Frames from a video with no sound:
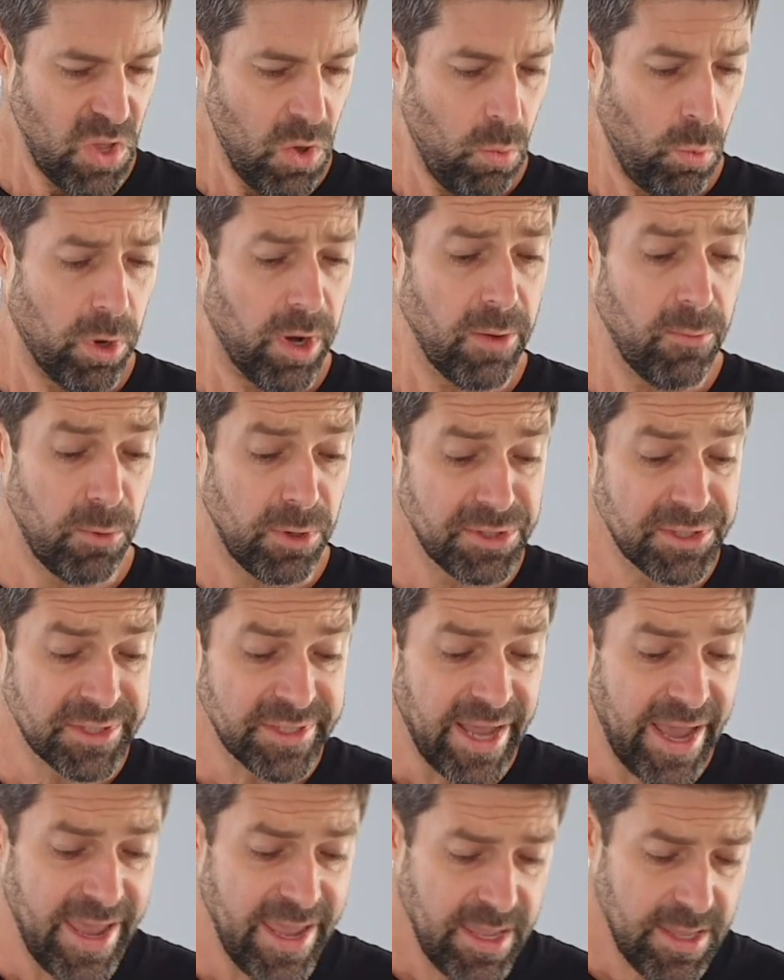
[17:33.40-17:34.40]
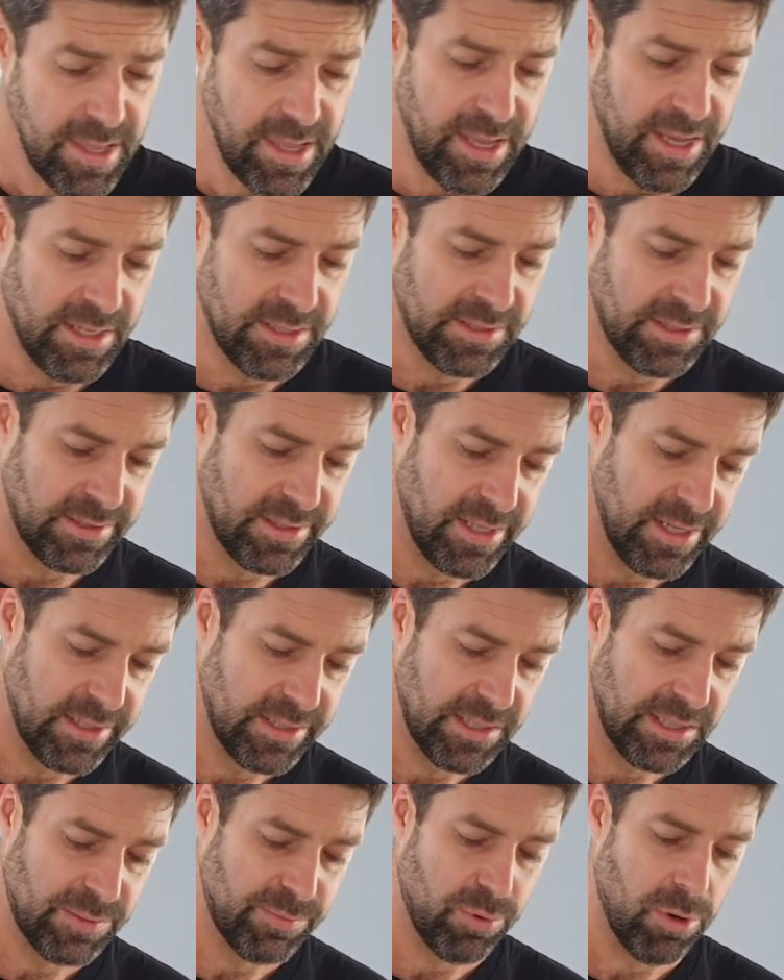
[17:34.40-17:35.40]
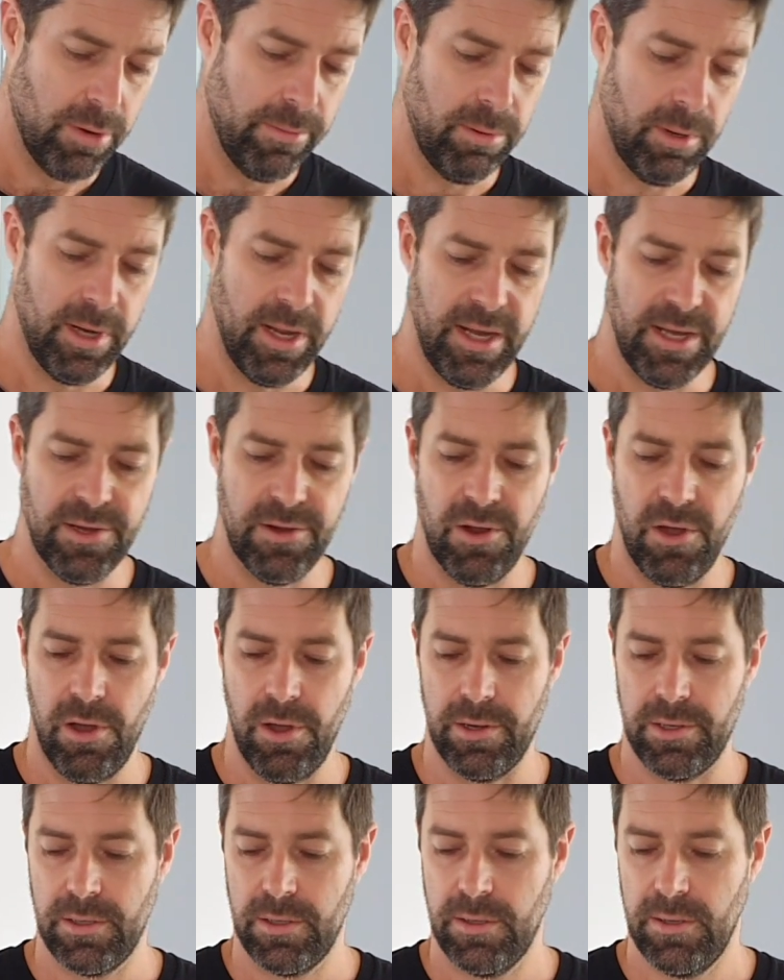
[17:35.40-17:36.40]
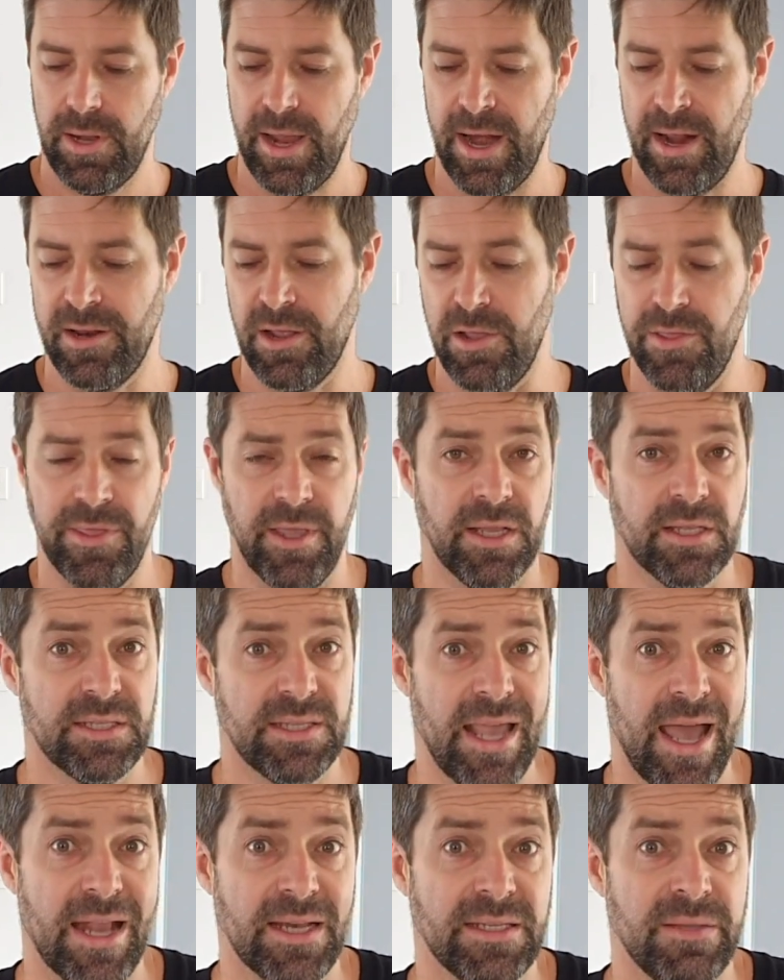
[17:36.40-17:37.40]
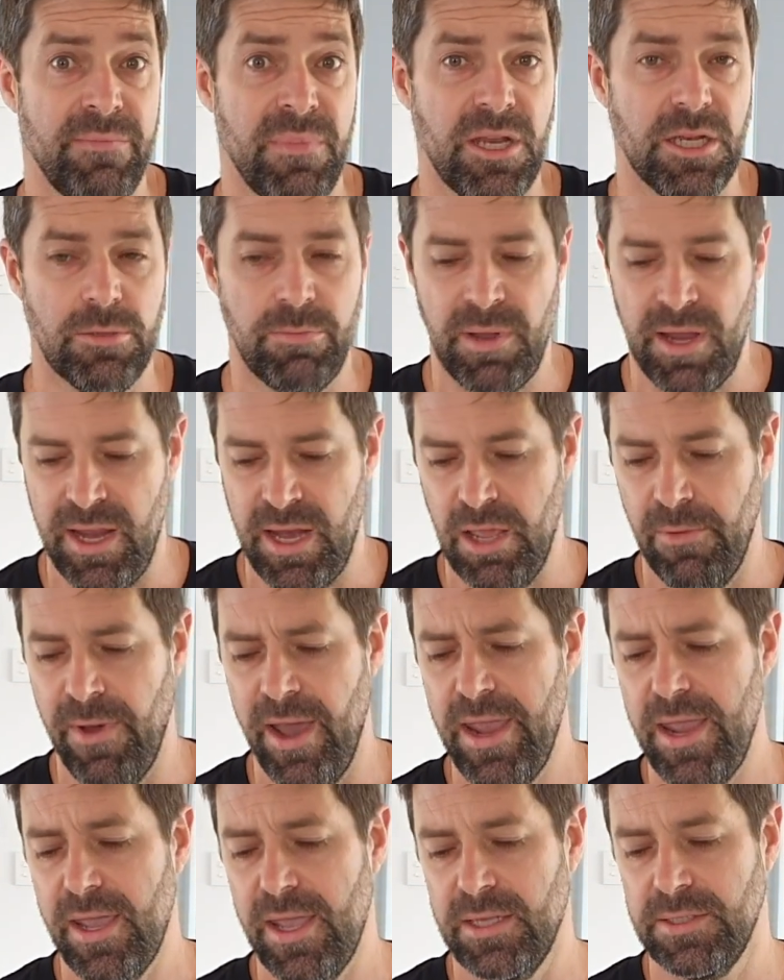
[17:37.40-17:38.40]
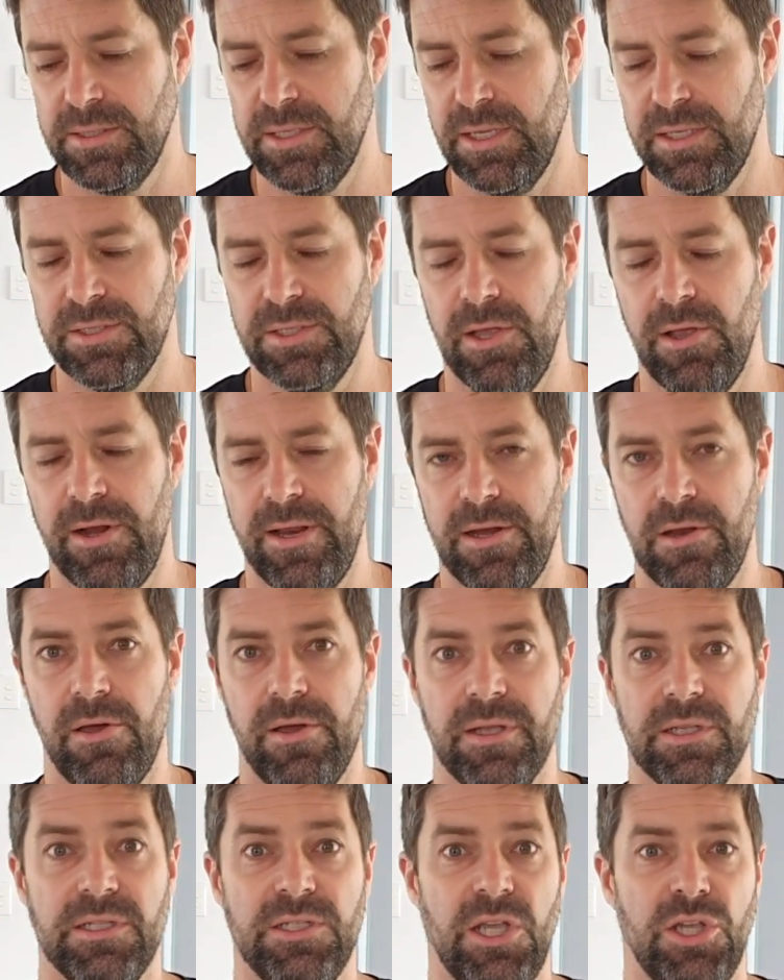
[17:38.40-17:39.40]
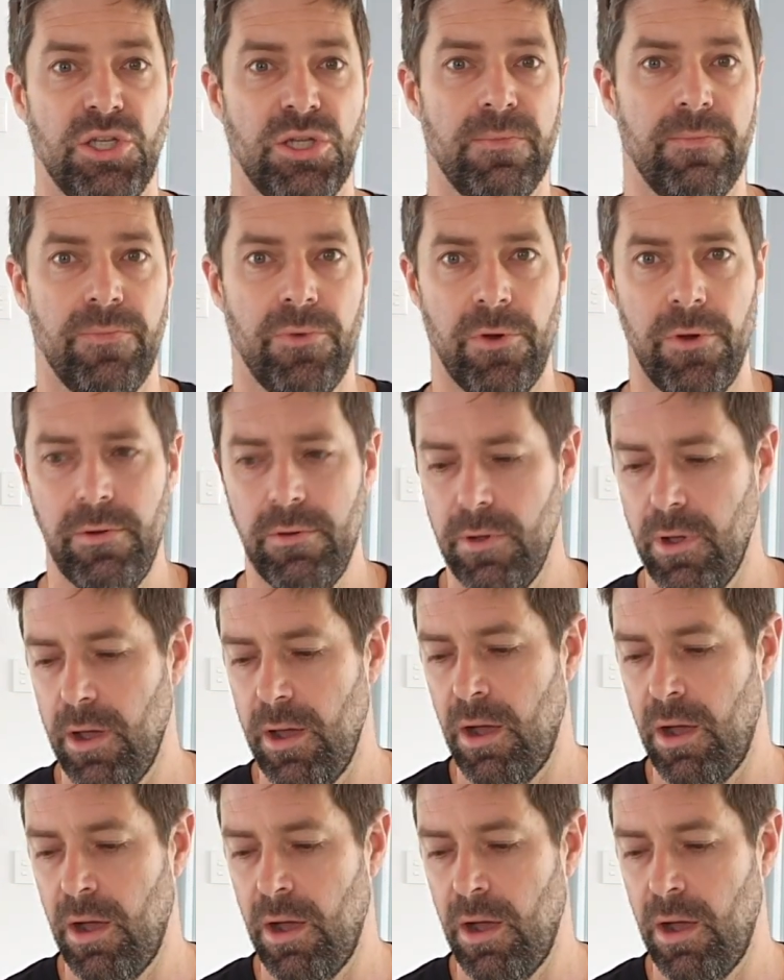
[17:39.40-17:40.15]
What I would say is this is probably not, and I don't think stouts are meant to be anyway, is certainly not a session brew.